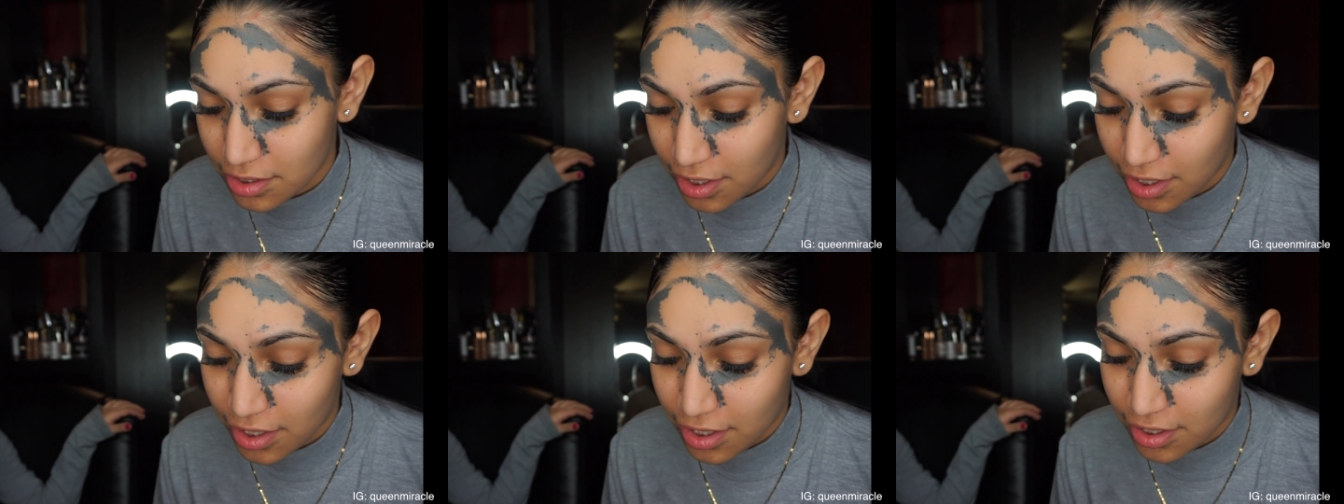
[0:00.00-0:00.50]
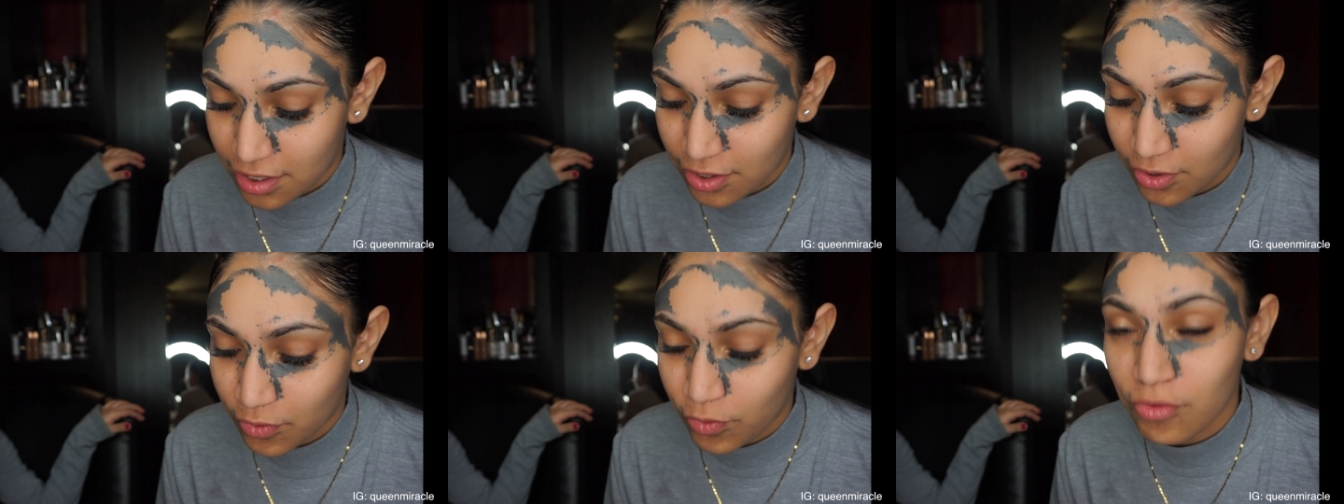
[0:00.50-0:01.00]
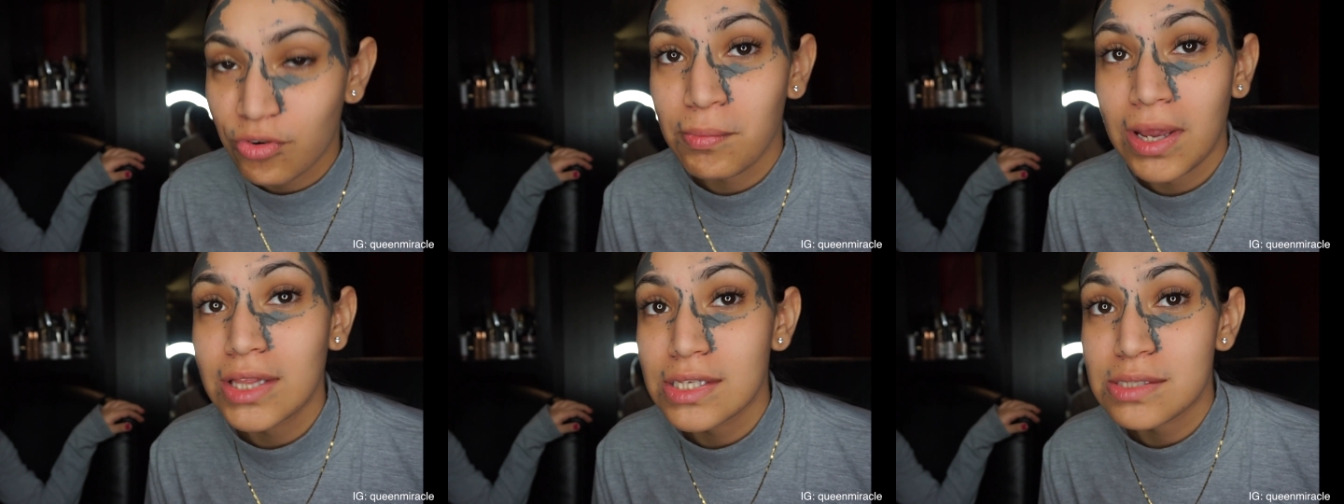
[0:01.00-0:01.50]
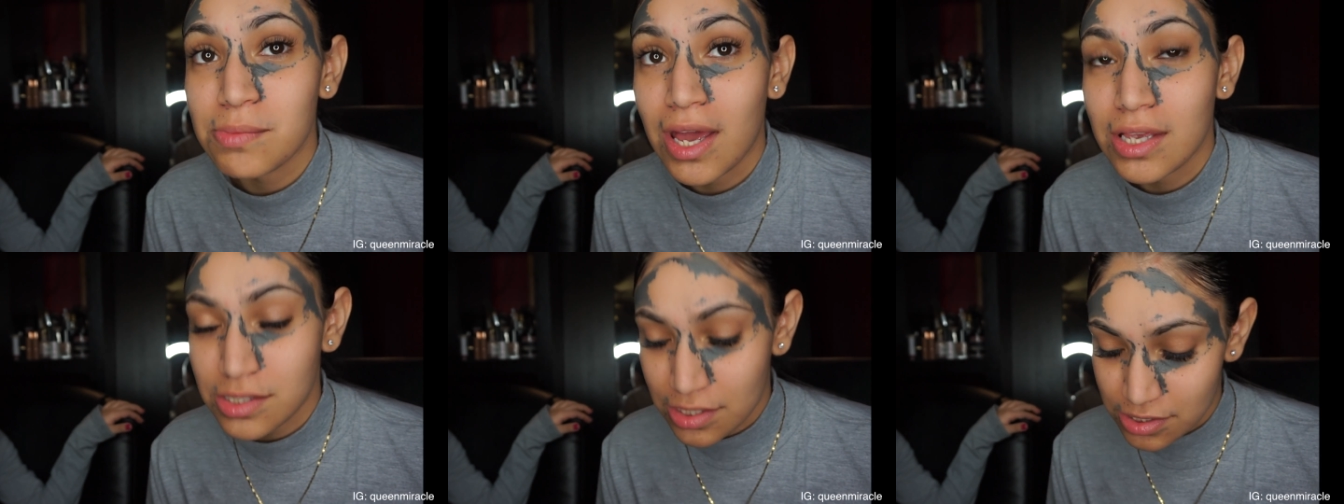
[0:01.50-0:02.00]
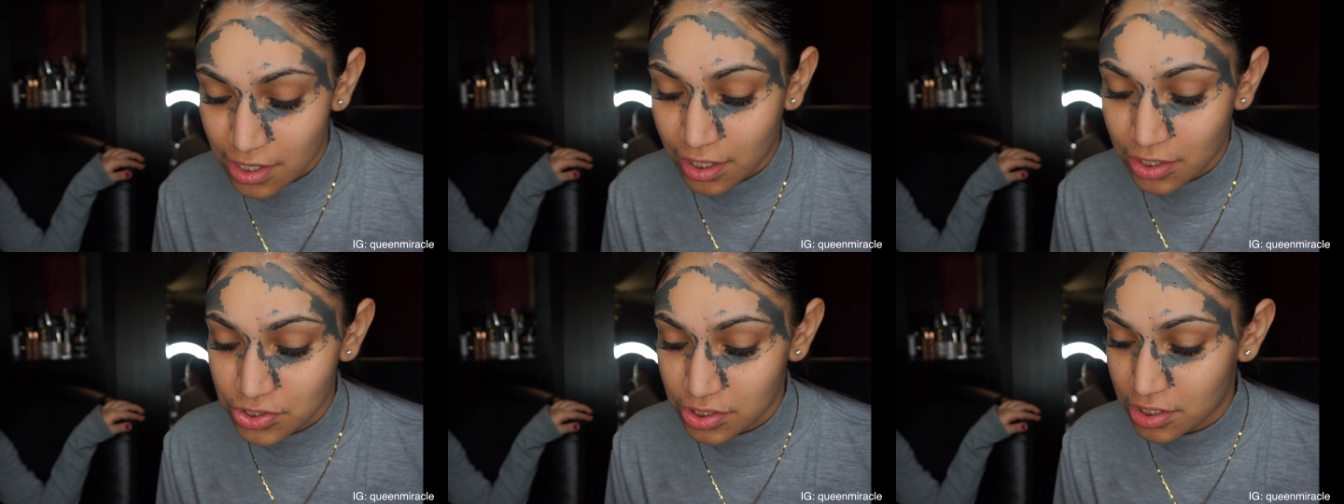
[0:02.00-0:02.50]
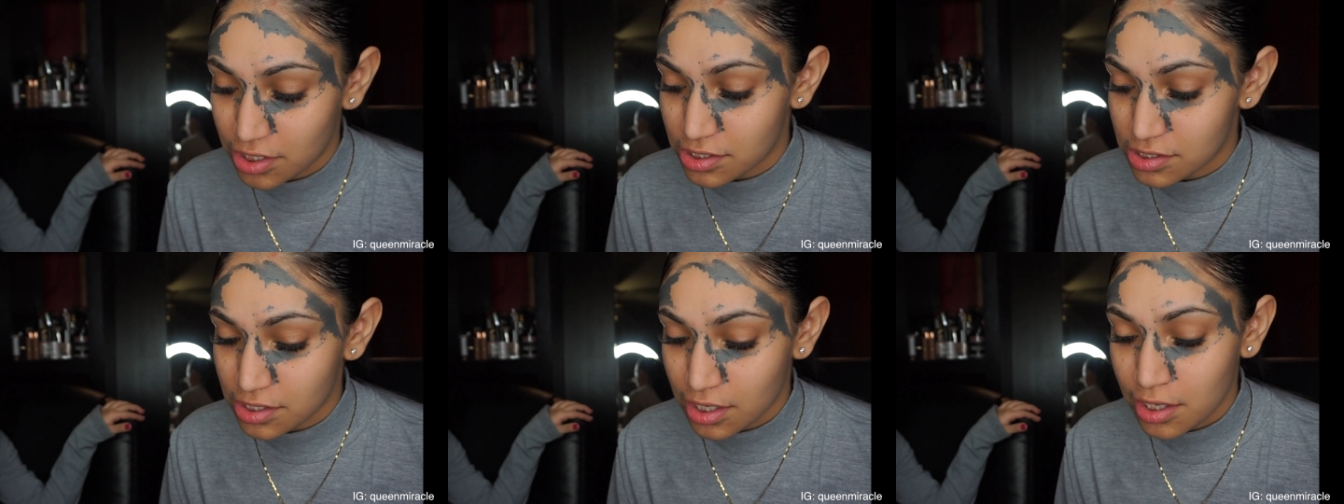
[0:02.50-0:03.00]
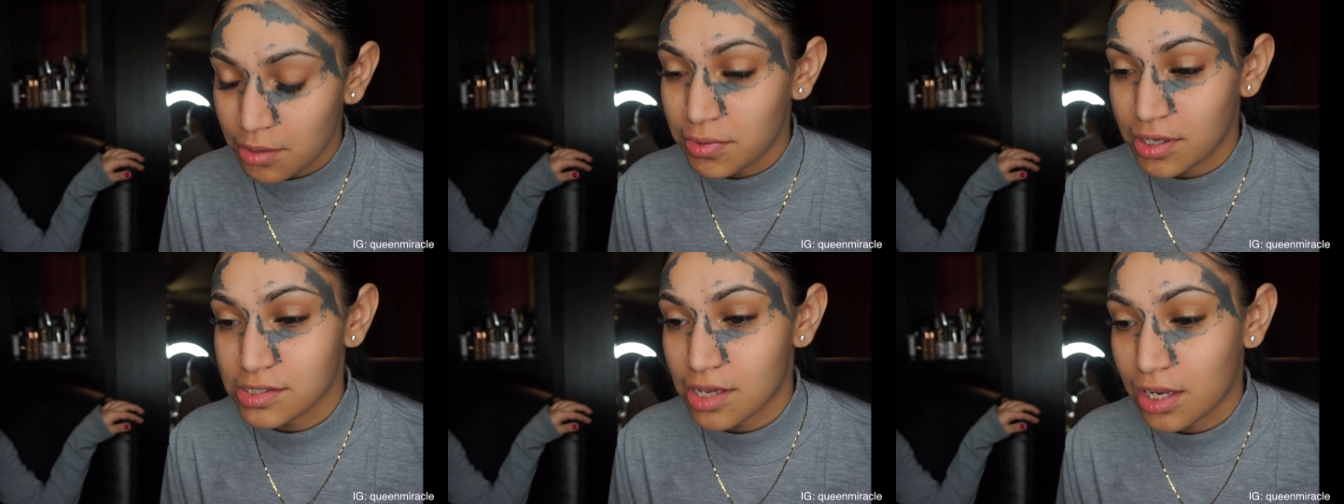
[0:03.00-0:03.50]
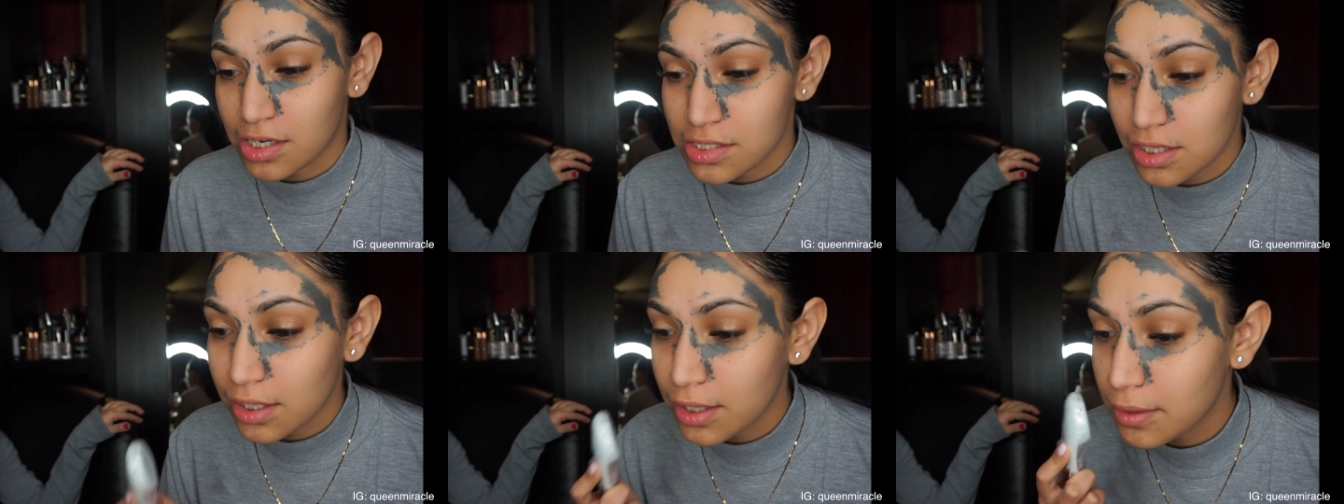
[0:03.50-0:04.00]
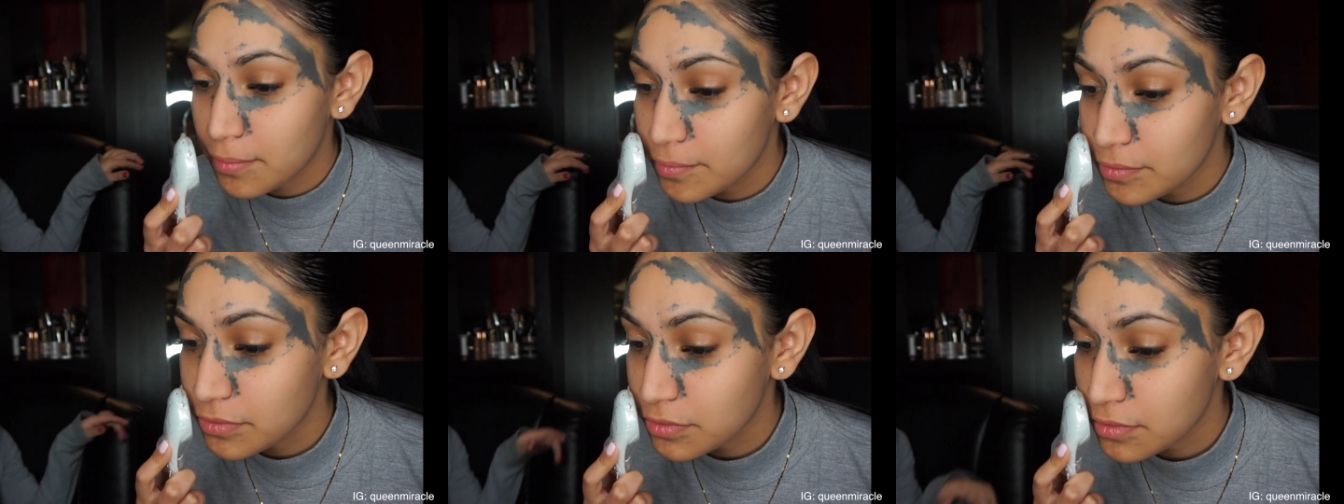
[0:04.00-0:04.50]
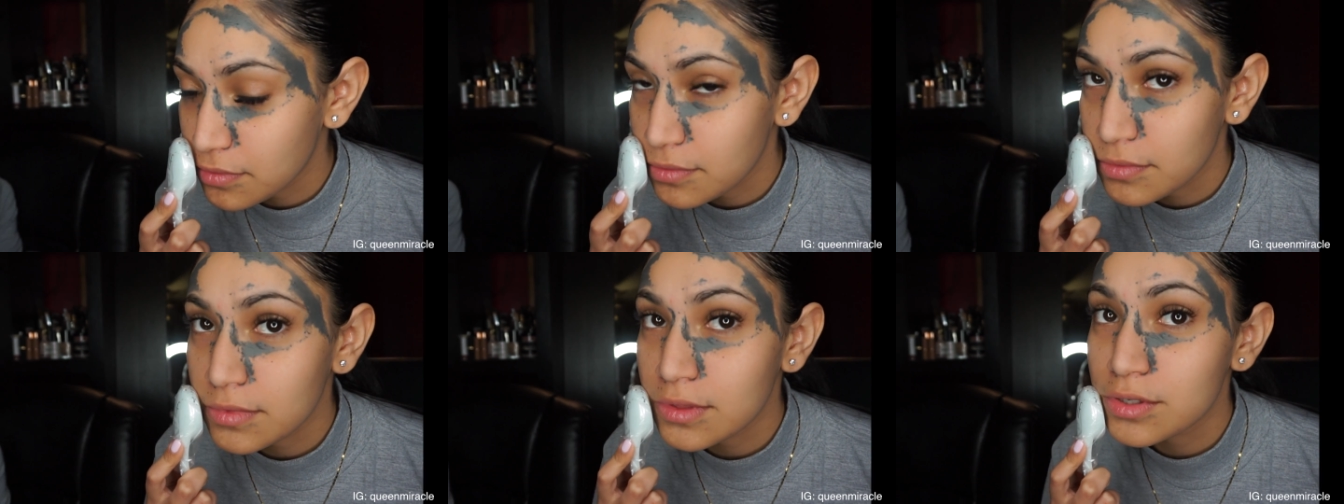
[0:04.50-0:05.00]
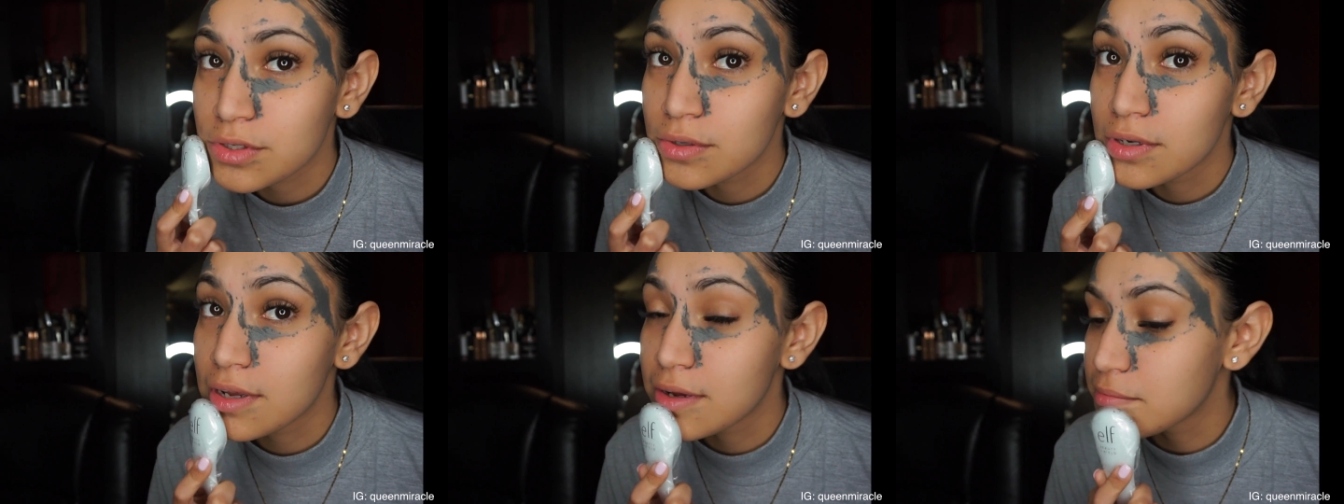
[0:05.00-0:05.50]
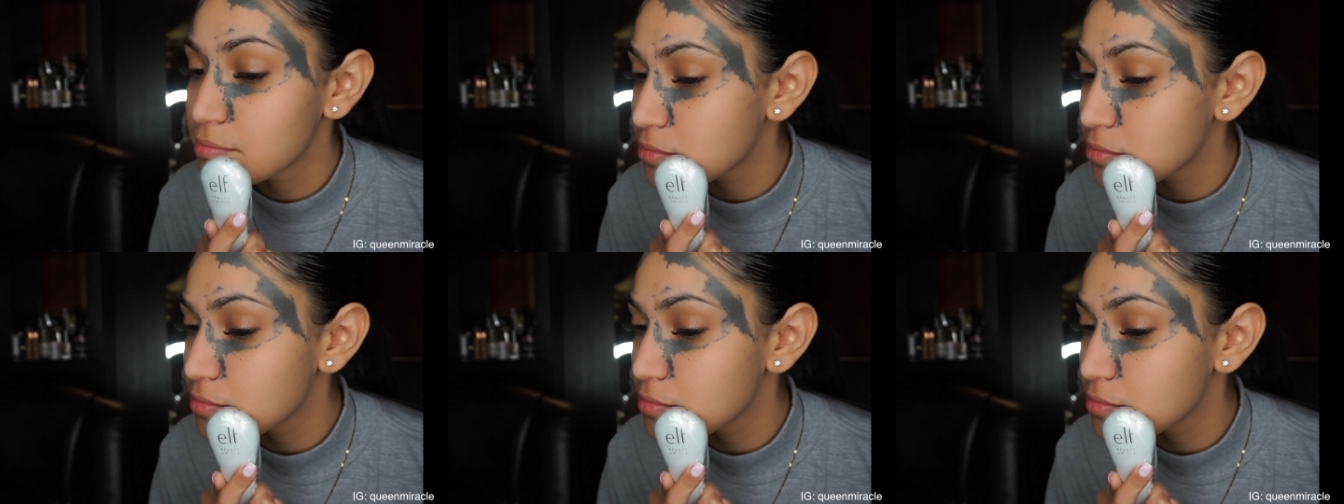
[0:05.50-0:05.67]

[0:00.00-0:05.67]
like whoever made this mask is like a genius because honestly, truly.